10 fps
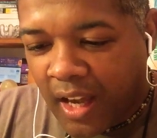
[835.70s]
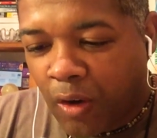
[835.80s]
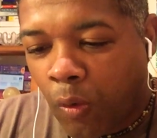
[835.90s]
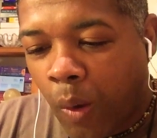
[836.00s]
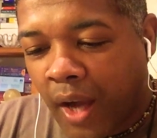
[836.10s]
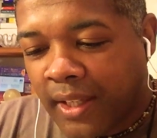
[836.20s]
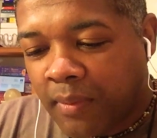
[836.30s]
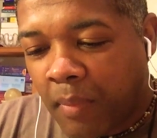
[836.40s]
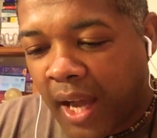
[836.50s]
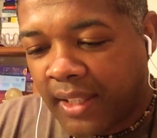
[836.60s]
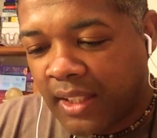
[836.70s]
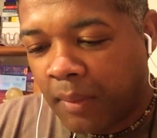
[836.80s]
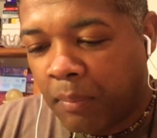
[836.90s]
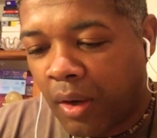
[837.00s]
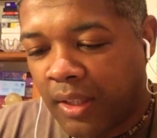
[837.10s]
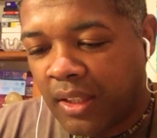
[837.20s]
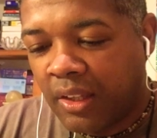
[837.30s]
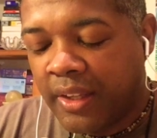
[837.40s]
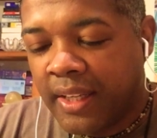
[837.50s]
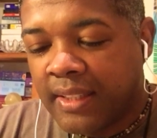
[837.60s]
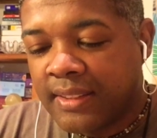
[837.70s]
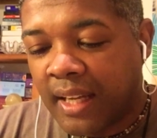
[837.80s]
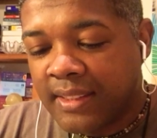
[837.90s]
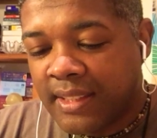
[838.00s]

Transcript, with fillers: A quiet mind and body hears us,